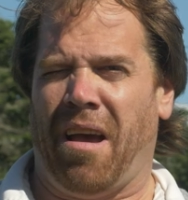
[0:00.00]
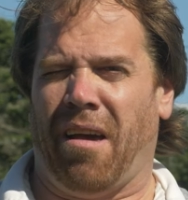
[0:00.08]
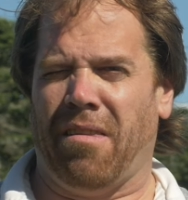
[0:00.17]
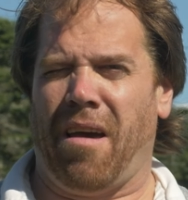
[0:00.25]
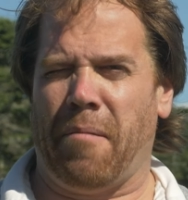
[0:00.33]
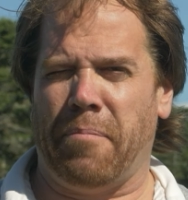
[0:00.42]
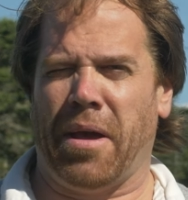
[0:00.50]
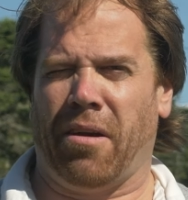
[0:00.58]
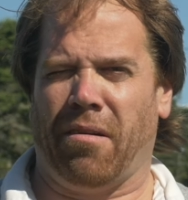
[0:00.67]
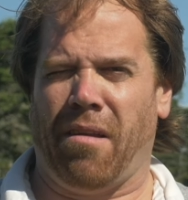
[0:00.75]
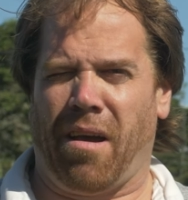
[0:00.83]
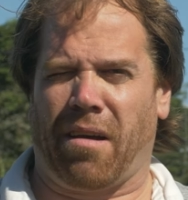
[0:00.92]
a lot
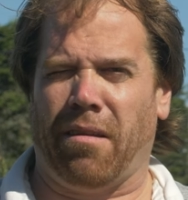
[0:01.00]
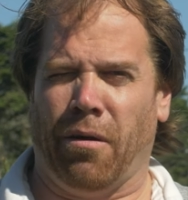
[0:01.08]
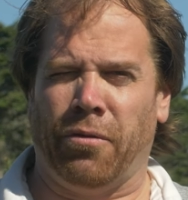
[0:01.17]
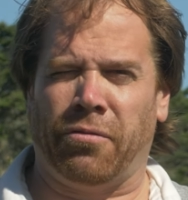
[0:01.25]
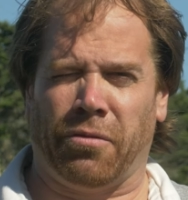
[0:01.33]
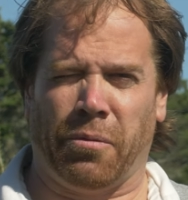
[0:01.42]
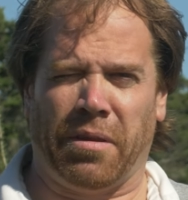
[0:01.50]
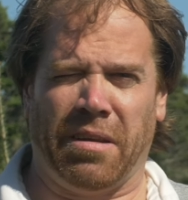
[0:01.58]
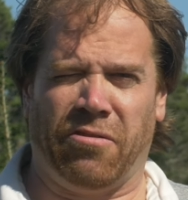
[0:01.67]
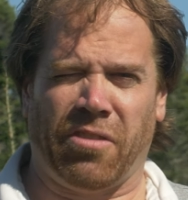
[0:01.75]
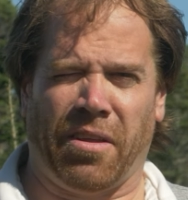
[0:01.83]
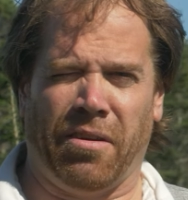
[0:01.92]
better, a lot closer with
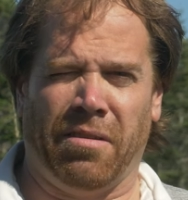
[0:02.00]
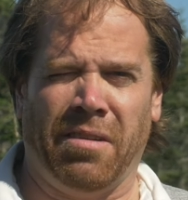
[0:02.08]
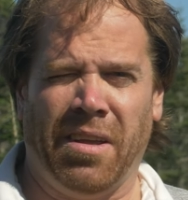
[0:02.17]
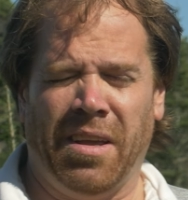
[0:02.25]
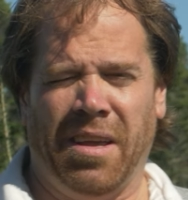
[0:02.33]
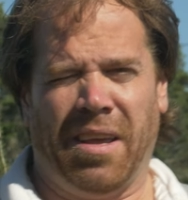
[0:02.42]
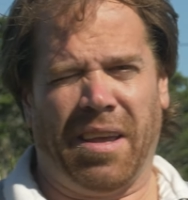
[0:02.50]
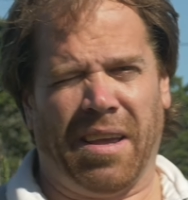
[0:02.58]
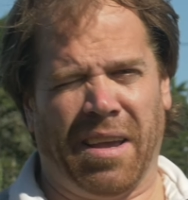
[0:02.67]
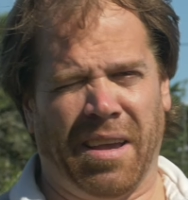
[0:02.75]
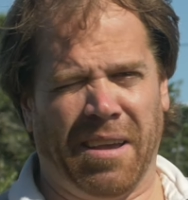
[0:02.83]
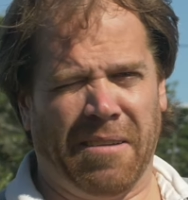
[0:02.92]
each other,
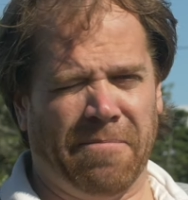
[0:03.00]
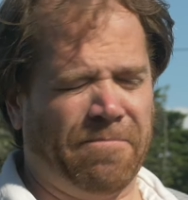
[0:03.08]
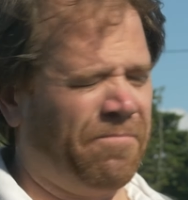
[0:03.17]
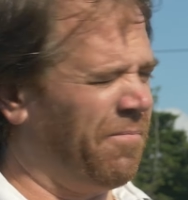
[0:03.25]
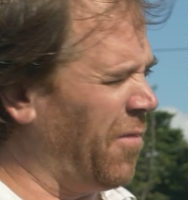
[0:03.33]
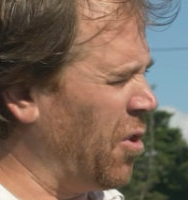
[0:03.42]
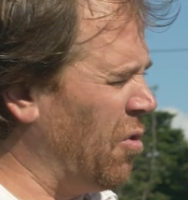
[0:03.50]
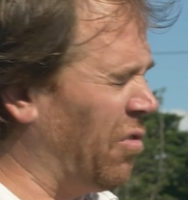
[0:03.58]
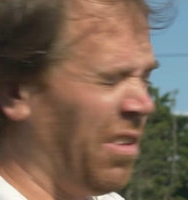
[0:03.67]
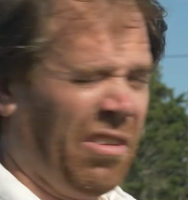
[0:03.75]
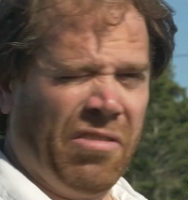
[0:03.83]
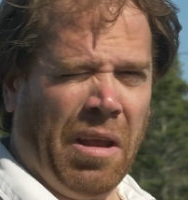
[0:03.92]

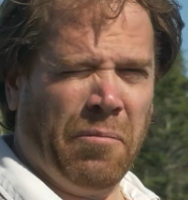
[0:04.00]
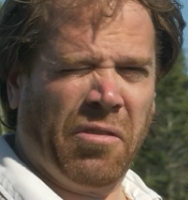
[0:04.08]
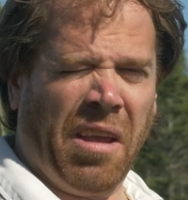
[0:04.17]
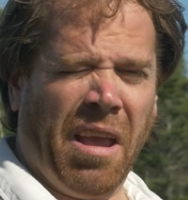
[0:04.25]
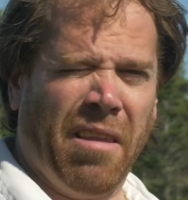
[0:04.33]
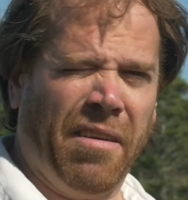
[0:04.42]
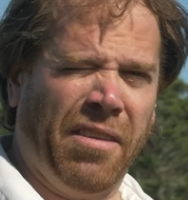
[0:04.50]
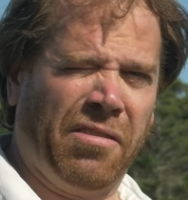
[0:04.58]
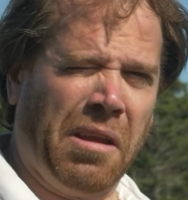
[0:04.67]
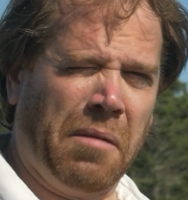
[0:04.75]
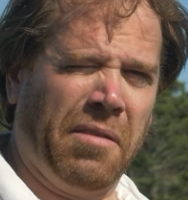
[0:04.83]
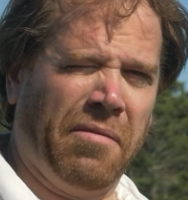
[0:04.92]
using the same scale on the
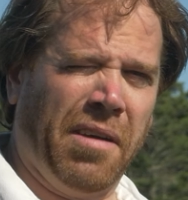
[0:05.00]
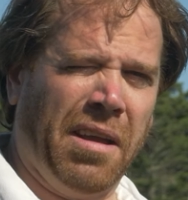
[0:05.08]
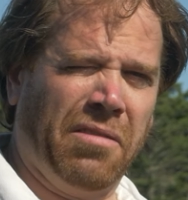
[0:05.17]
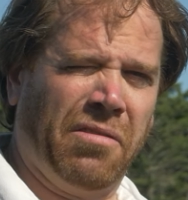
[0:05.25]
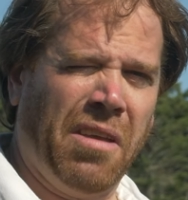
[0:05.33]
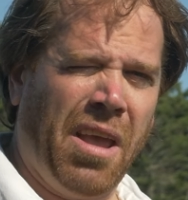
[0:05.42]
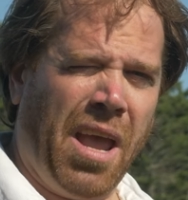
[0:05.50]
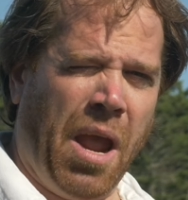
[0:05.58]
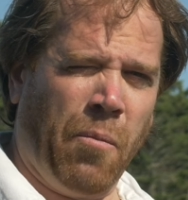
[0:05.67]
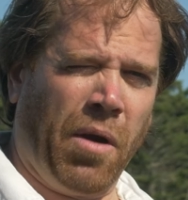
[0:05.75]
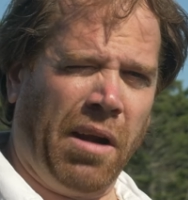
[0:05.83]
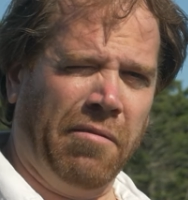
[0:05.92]
same device,
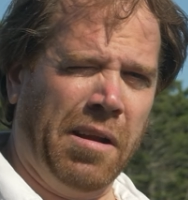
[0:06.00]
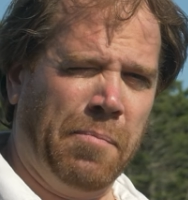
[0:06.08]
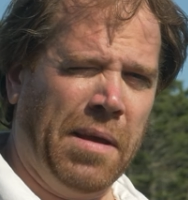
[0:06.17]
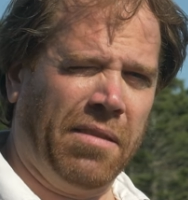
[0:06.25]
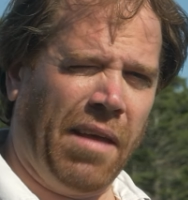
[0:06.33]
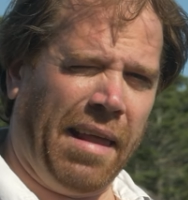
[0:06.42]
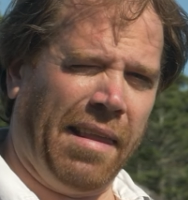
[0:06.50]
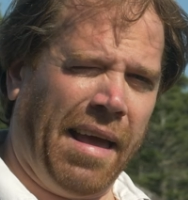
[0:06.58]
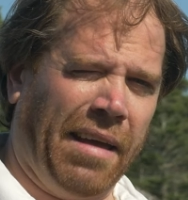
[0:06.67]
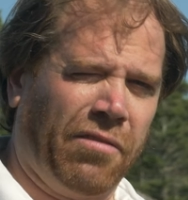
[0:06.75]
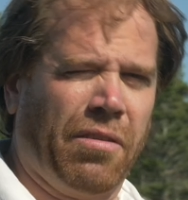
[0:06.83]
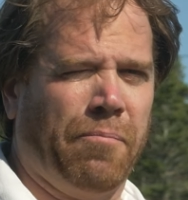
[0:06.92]
and we're going to repeat that
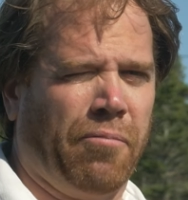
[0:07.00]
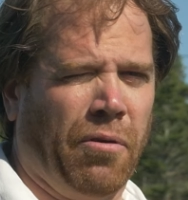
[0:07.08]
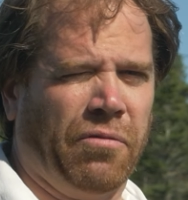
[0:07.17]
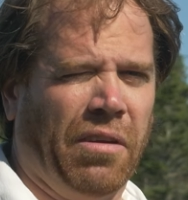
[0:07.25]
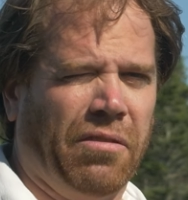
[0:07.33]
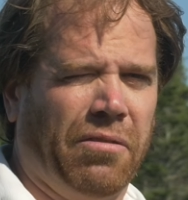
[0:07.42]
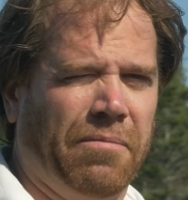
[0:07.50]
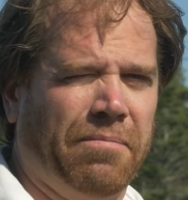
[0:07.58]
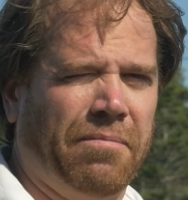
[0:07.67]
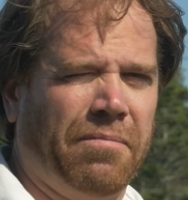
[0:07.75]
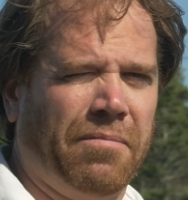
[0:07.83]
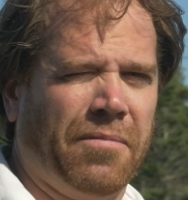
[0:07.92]
last process.
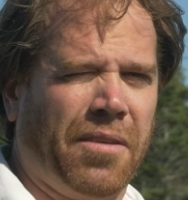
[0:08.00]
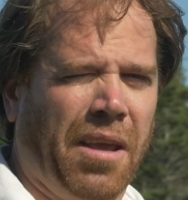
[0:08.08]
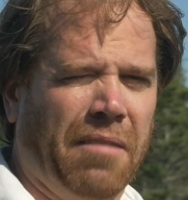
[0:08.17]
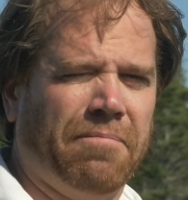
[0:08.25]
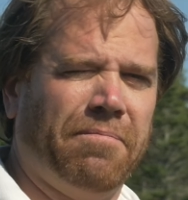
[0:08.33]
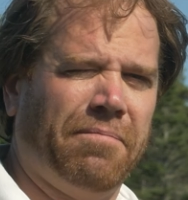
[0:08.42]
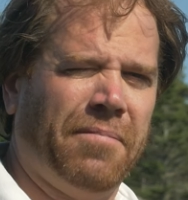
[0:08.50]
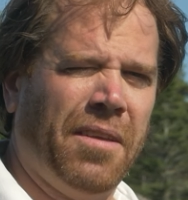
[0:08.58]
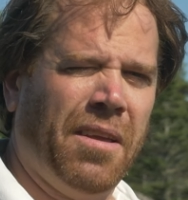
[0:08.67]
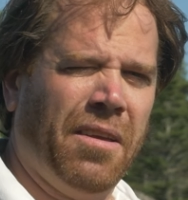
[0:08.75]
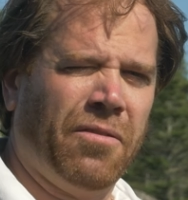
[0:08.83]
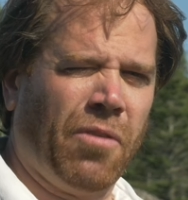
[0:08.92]
Okay,
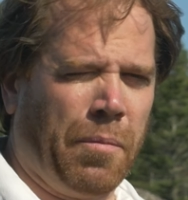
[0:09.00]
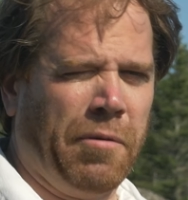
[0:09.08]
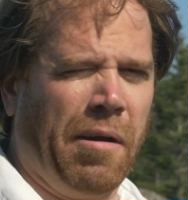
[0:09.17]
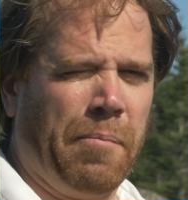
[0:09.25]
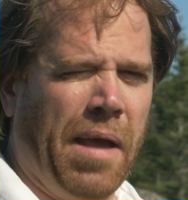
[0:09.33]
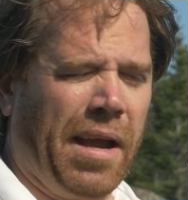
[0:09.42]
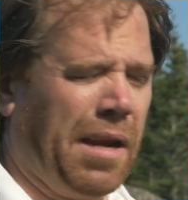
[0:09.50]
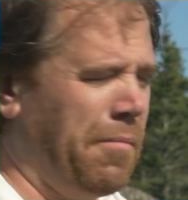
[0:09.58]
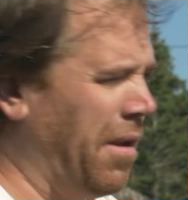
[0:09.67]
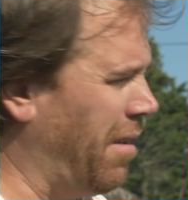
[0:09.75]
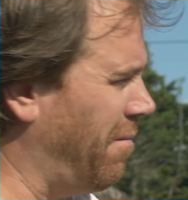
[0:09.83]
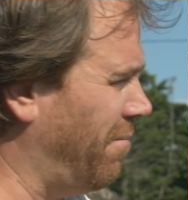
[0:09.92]
so I'll be right back in a
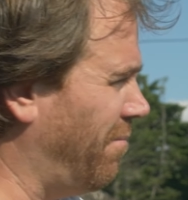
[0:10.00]
minute.